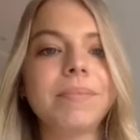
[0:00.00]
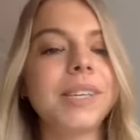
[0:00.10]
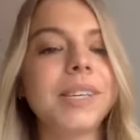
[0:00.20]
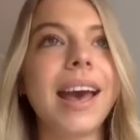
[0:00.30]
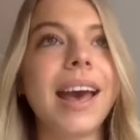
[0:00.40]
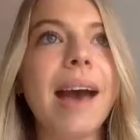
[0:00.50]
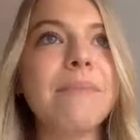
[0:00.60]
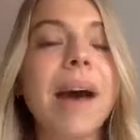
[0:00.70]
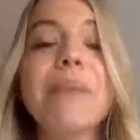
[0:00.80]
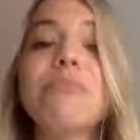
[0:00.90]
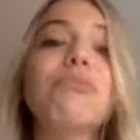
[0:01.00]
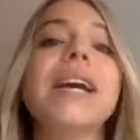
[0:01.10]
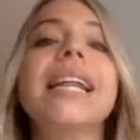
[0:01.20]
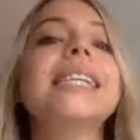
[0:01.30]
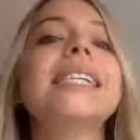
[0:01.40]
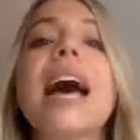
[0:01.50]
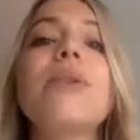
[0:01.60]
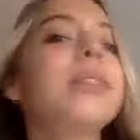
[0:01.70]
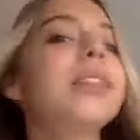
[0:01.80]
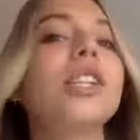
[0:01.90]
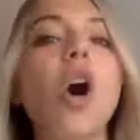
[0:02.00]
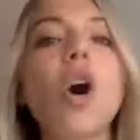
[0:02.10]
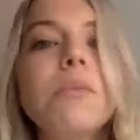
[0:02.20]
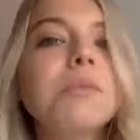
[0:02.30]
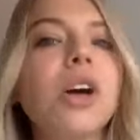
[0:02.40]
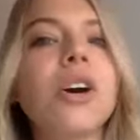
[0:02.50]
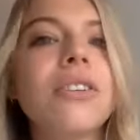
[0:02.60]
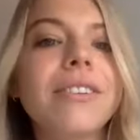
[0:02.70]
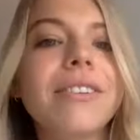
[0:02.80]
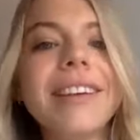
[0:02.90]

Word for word: yeah, I'm, I'm really done with the long blonde